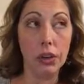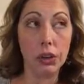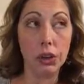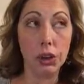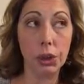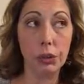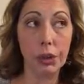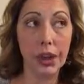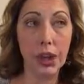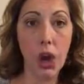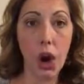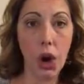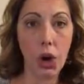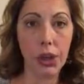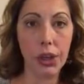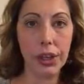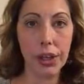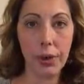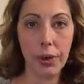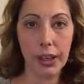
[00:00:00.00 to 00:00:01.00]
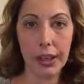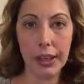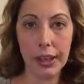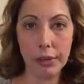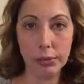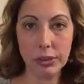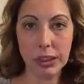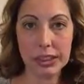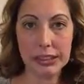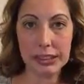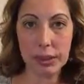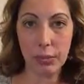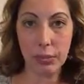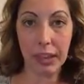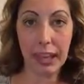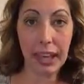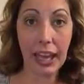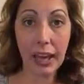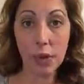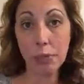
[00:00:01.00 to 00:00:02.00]
doing cardio on an empty
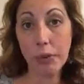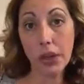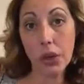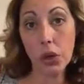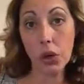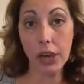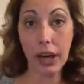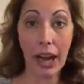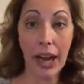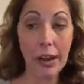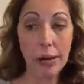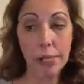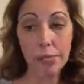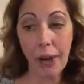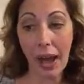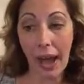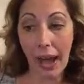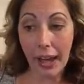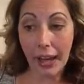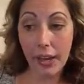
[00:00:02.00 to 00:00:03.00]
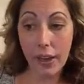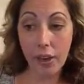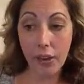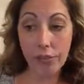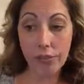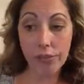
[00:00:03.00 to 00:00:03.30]
stomach can be good and bad